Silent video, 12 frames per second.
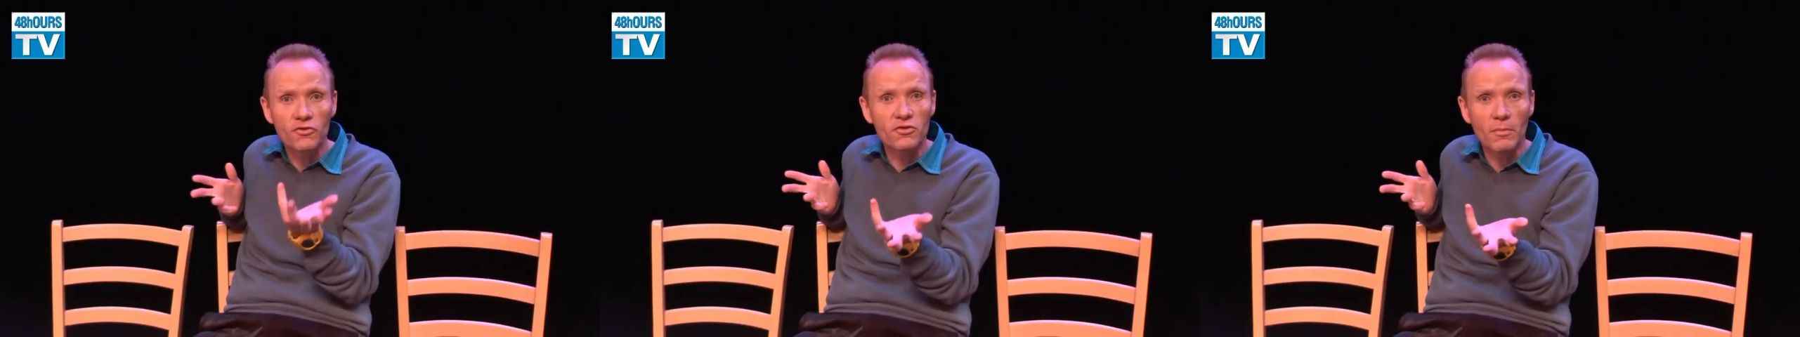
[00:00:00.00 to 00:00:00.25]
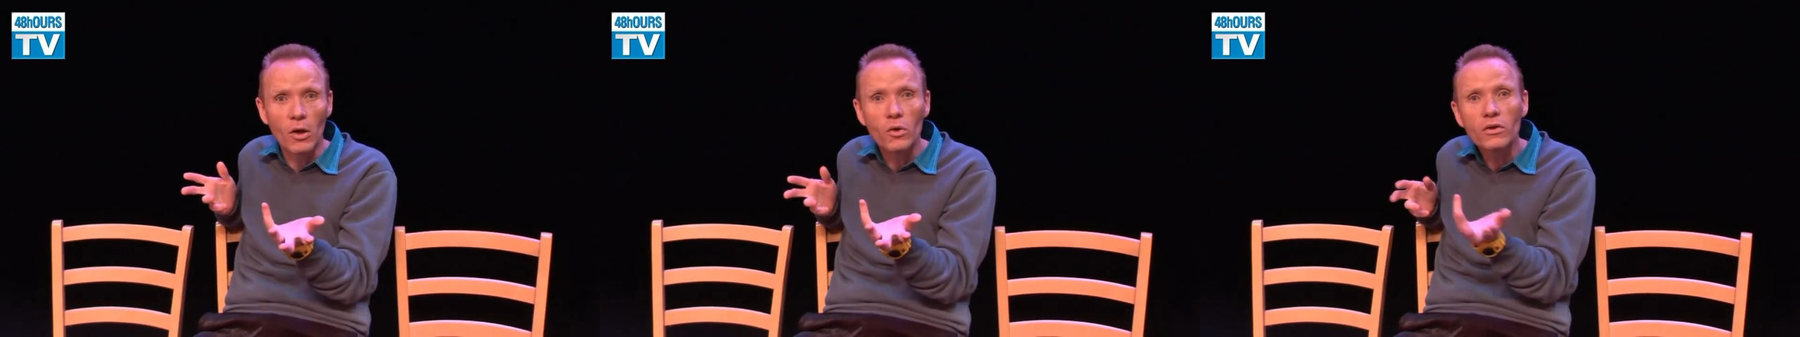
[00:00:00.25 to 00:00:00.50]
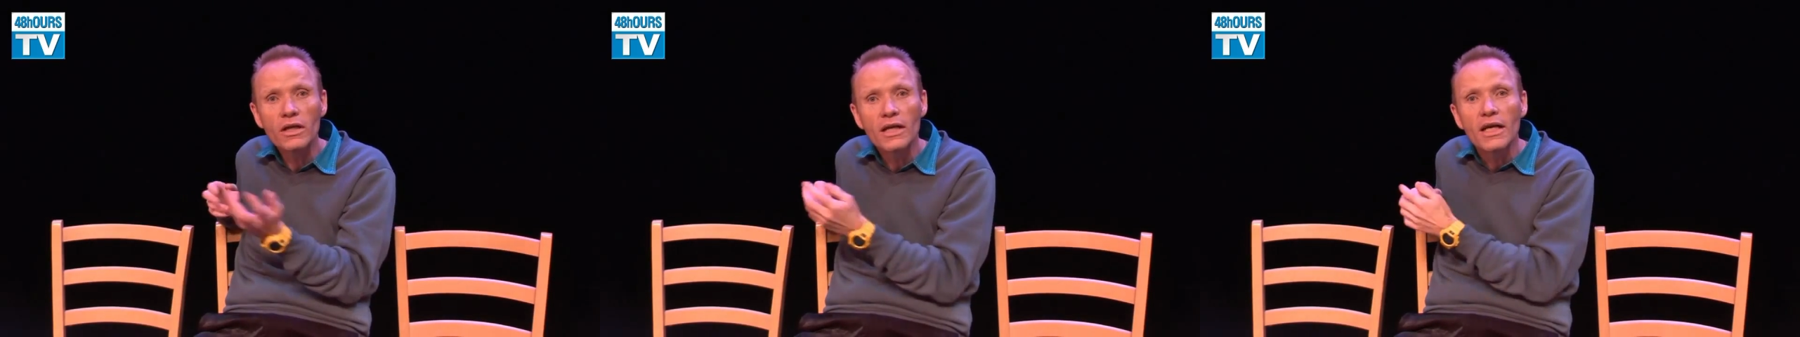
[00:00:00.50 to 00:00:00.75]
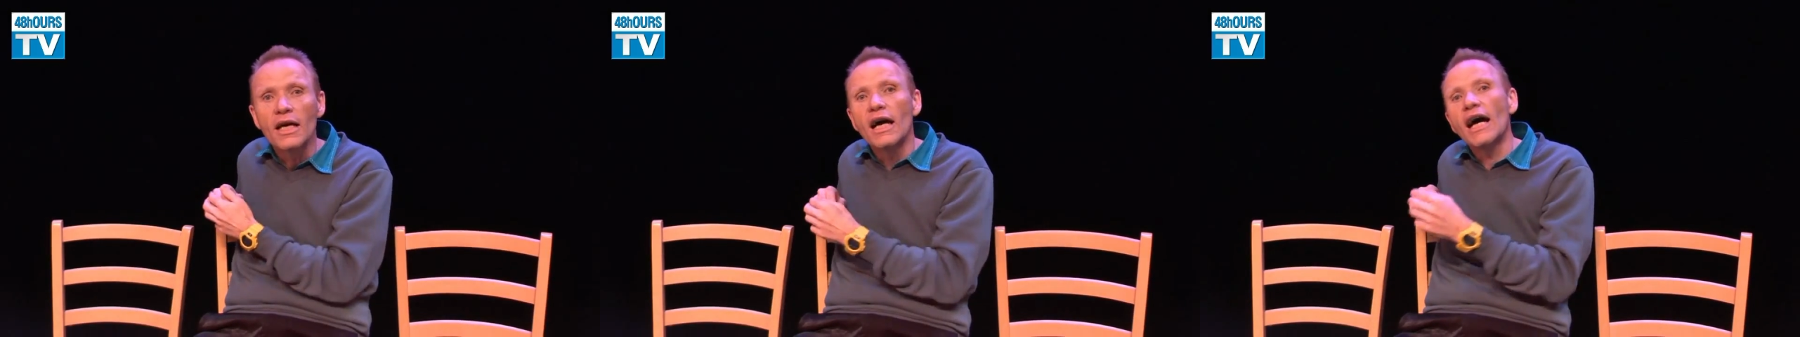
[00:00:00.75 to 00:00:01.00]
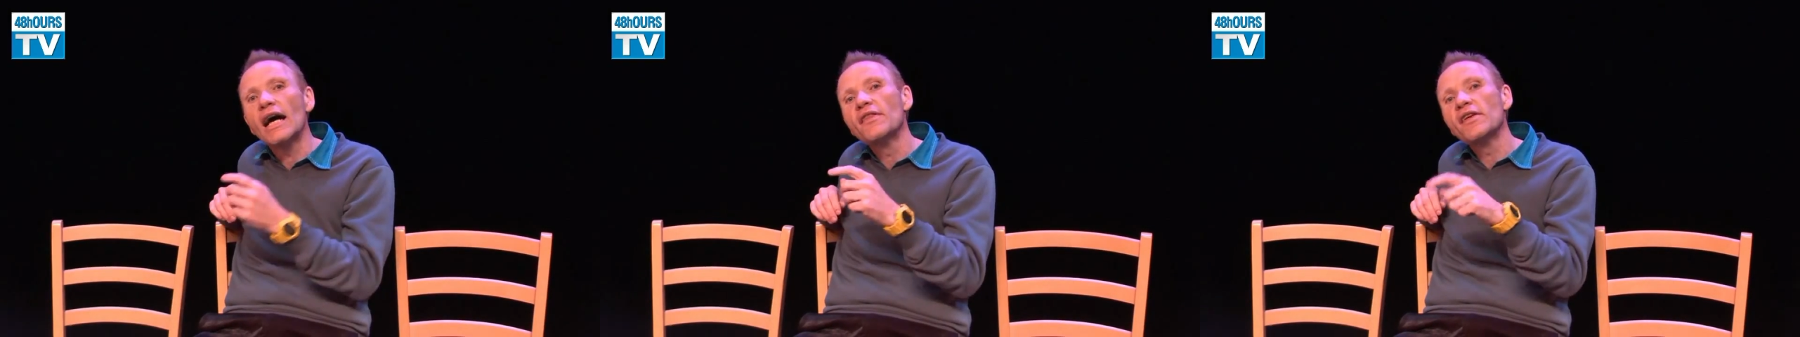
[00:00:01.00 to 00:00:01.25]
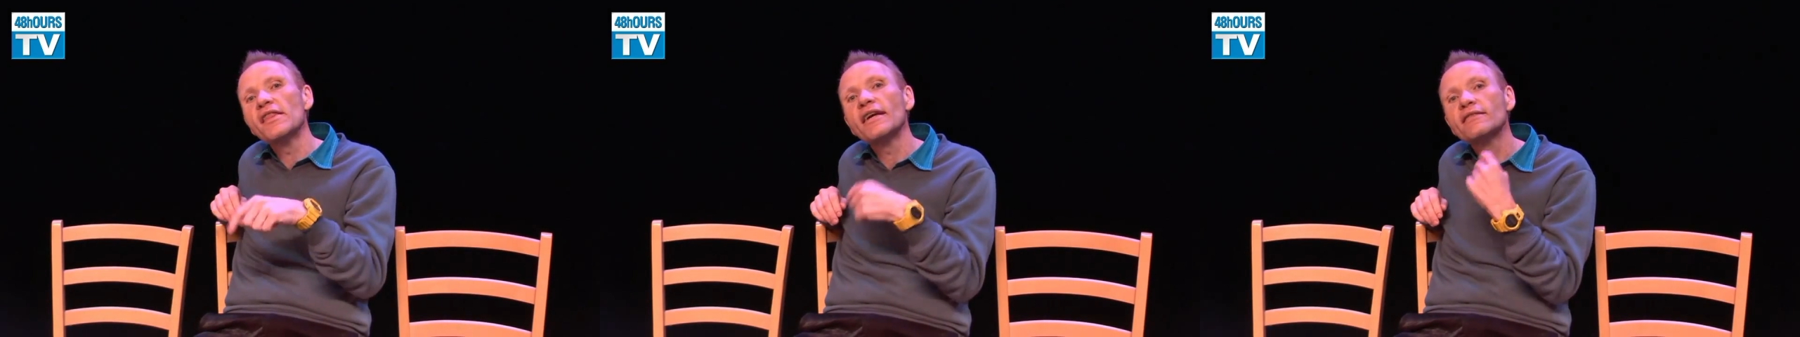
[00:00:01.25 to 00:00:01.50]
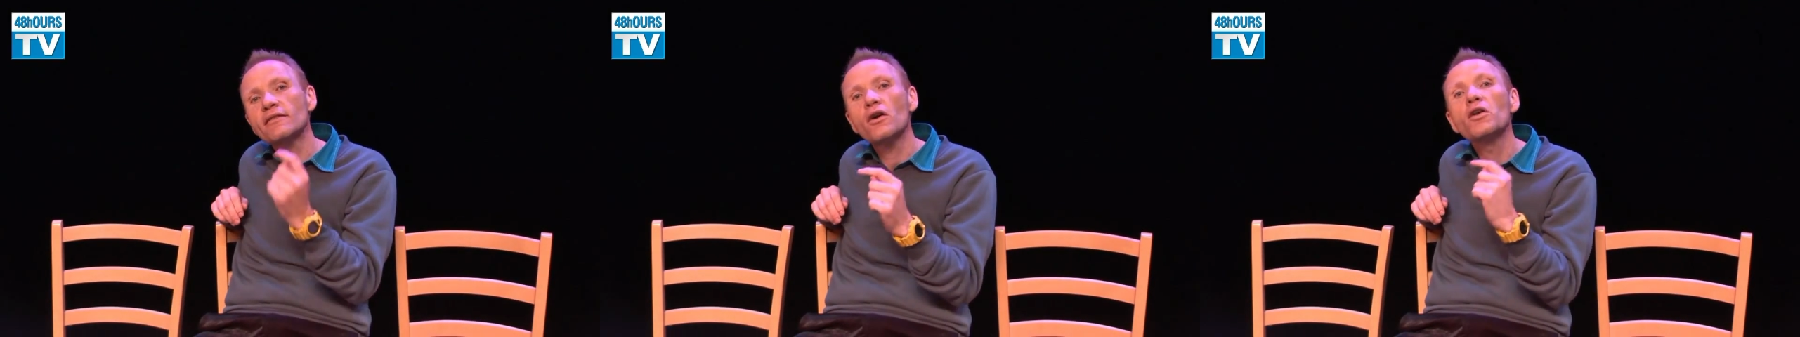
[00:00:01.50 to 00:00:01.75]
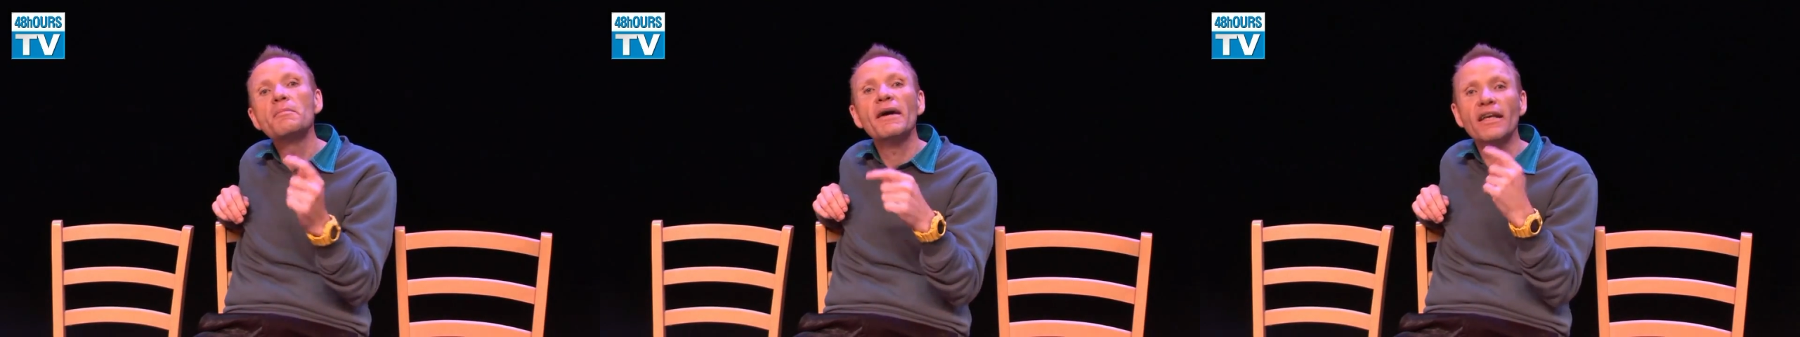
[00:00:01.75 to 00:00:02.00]
to smoke. And then they
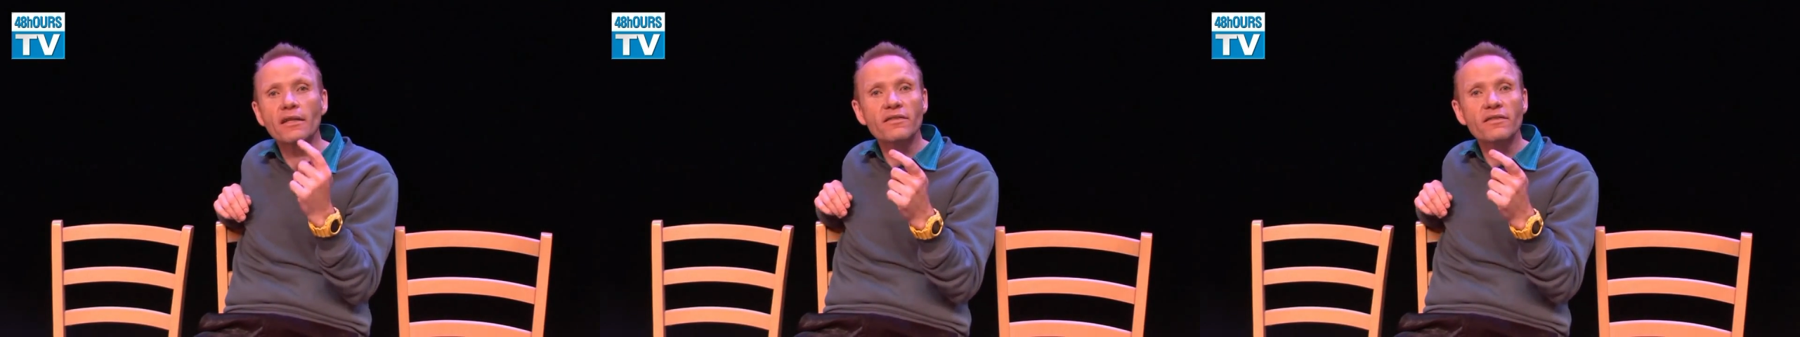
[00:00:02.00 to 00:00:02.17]
slowly make